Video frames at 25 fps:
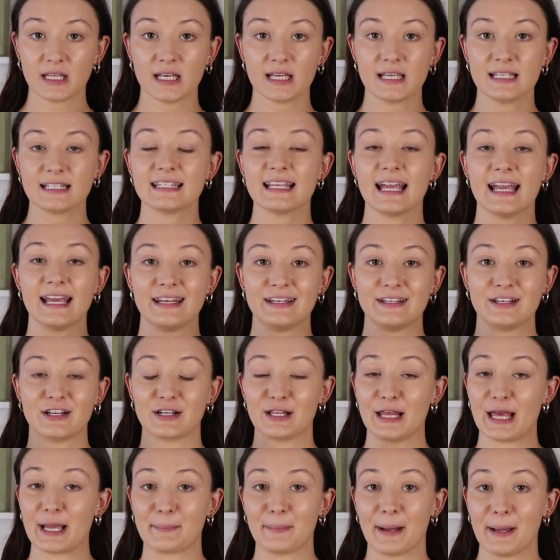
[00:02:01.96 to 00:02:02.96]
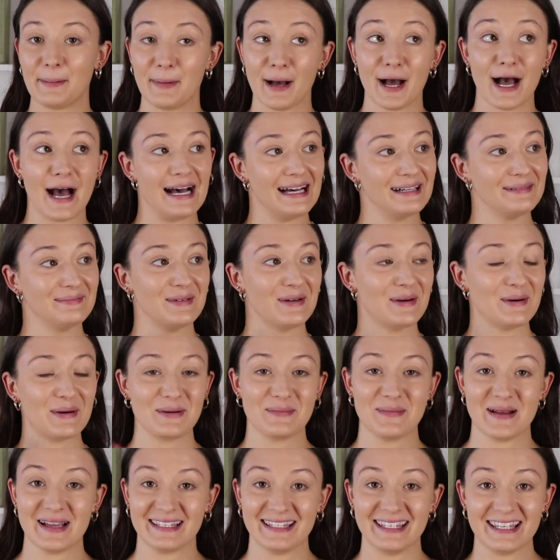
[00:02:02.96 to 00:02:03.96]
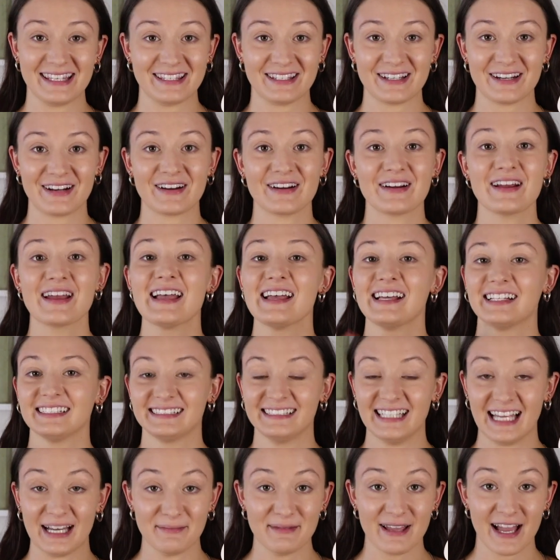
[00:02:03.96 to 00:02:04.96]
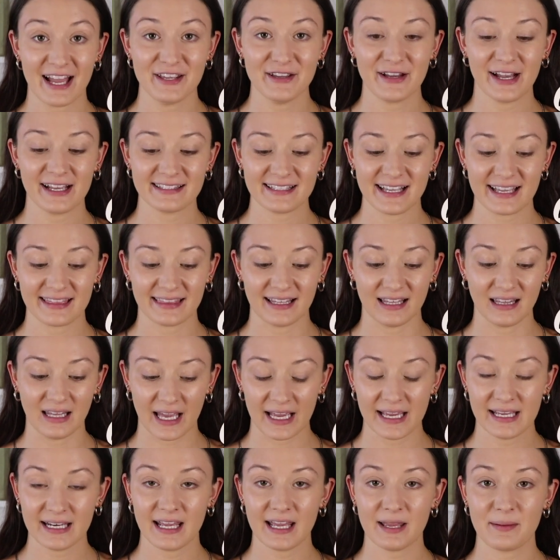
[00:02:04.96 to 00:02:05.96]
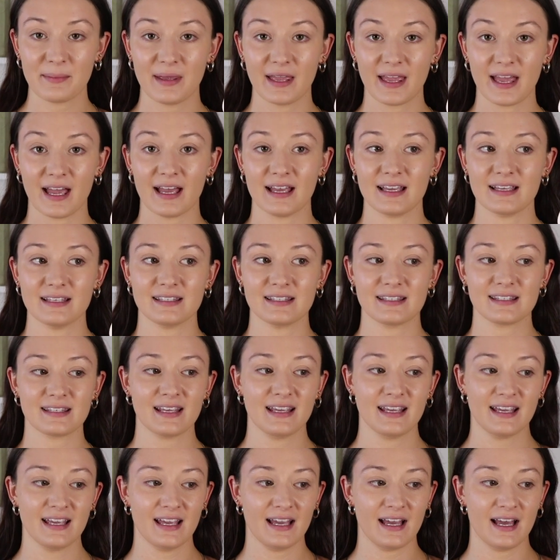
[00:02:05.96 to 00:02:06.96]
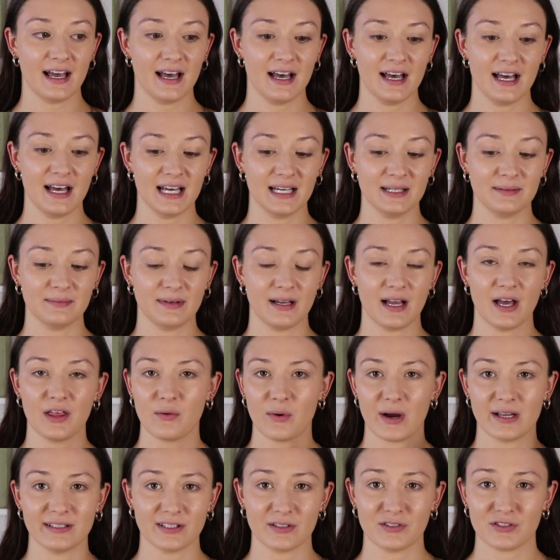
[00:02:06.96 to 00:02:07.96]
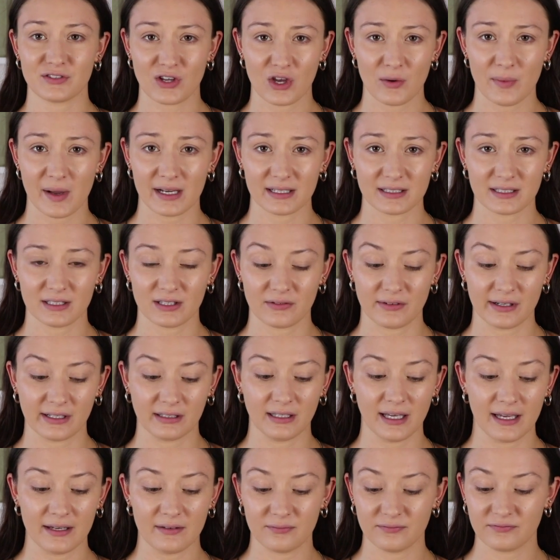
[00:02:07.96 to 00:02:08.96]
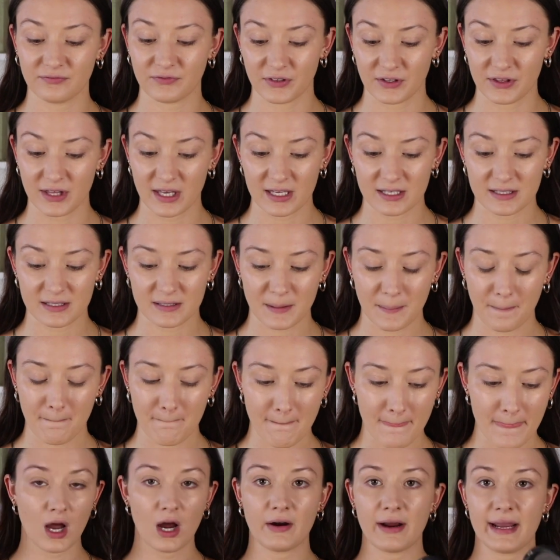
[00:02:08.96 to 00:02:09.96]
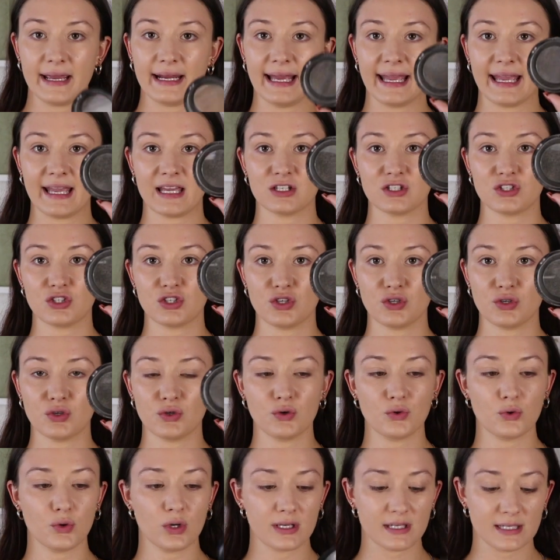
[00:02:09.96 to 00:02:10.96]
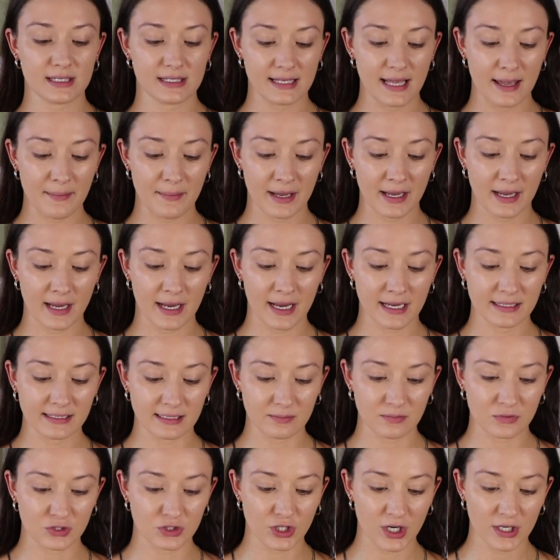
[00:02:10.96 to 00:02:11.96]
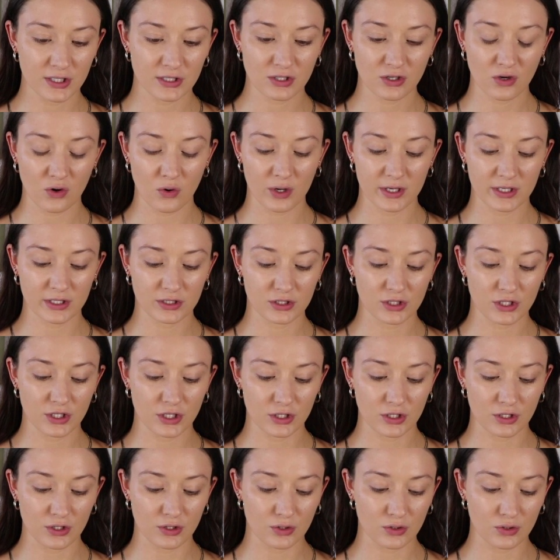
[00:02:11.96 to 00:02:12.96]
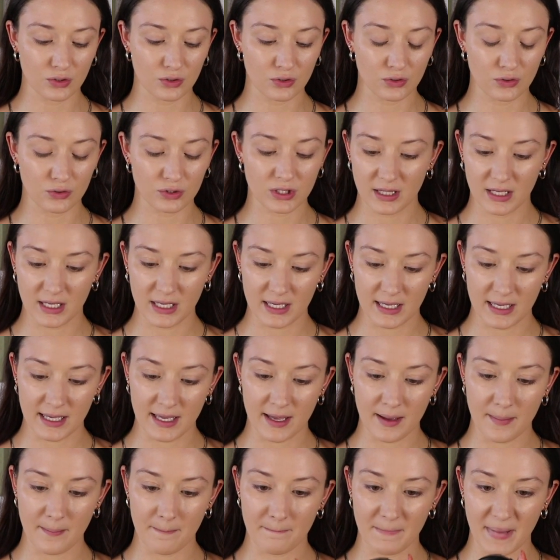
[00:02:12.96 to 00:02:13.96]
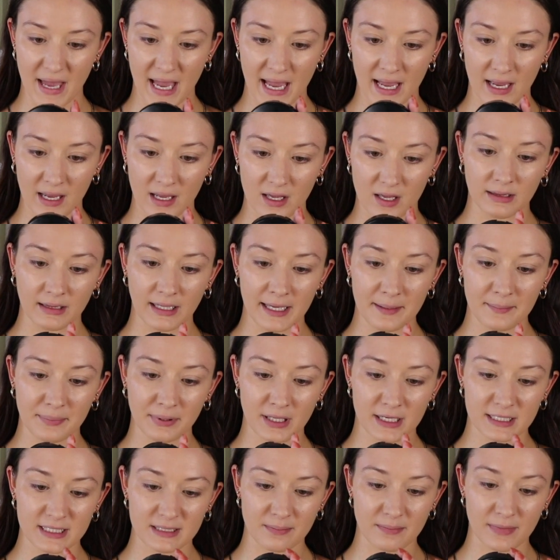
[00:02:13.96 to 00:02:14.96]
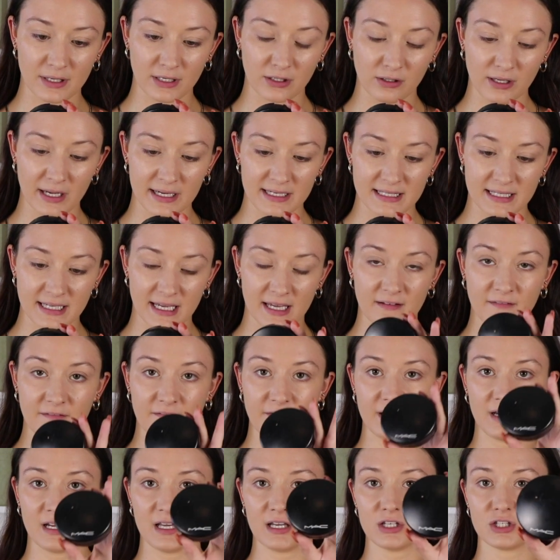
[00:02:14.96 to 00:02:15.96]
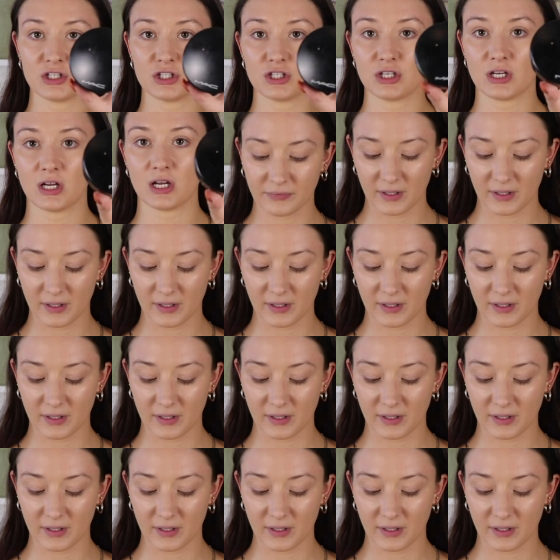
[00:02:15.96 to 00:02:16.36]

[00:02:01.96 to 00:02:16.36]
this and you're like my mom or my sister, tell me how you guys like the lighting, because otherwise I'll just go back to the ring light for this. All right, and to set my eyes, I'm just going to use the MAC Light Plus Mineralized Skin Finish.